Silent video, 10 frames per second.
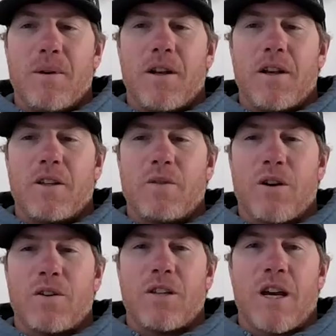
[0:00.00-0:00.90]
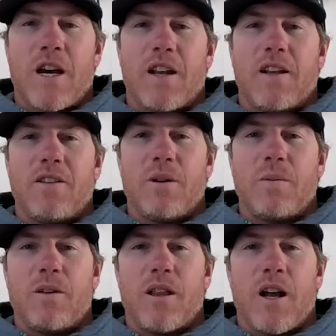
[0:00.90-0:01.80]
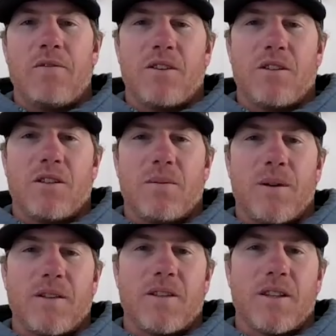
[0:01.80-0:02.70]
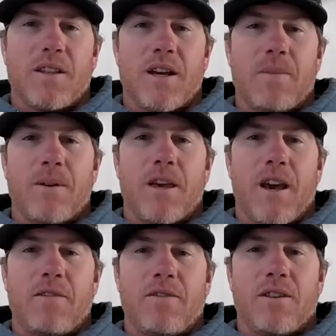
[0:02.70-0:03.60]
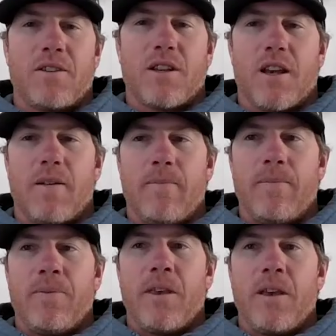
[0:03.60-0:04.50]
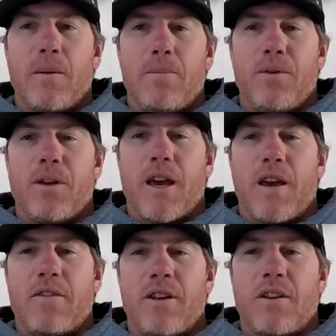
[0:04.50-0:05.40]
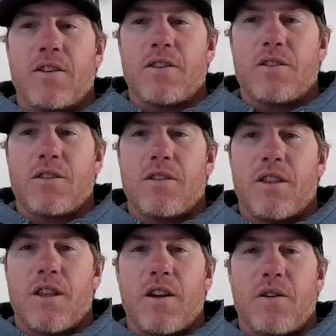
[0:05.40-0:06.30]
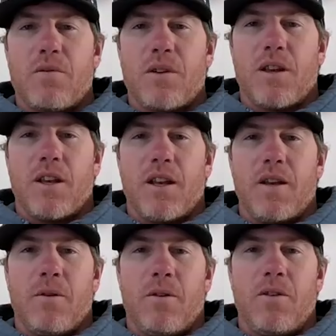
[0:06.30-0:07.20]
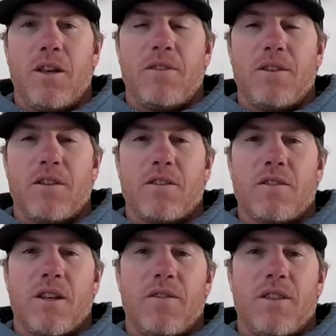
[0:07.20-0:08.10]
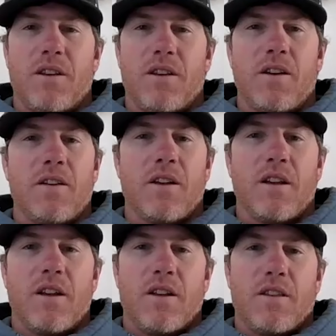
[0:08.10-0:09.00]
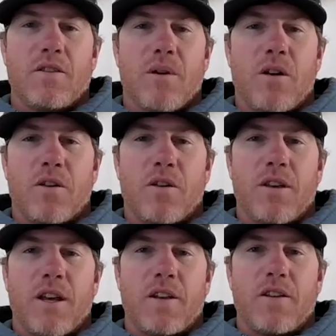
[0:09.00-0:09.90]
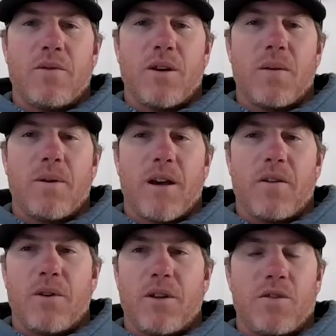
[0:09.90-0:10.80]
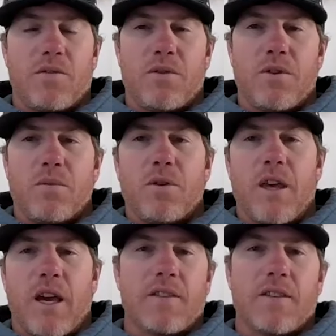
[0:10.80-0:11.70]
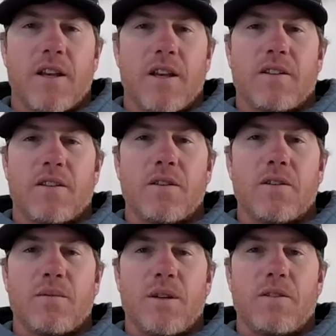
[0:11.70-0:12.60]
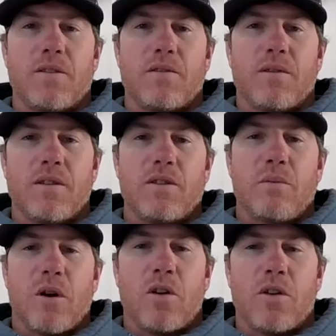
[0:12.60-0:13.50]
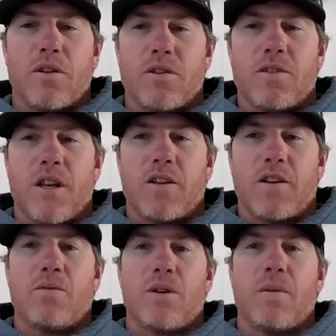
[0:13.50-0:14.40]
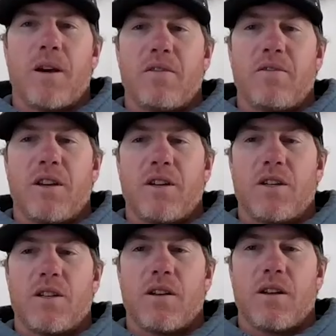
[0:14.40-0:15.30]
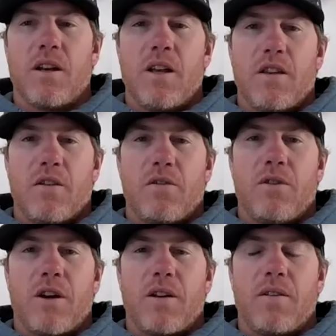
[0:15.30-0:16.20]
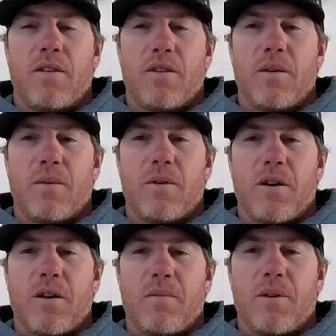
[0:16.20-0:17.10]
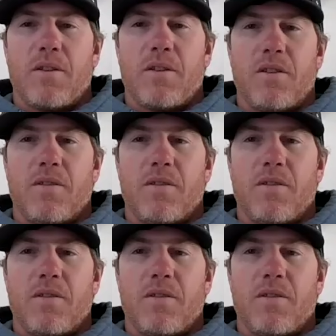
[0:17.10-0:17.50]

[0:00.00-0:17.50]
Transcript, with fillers: but uh, as far as tying into them, a lot of it just depends on the type of catfish. Like a blue catfish, they don't really nibble. Even the even the the smaller ten to twenty pound, which for blue cats that is a little bit smaller, is ten to twenty pound fish, and they're fun. Don't get me wrong, but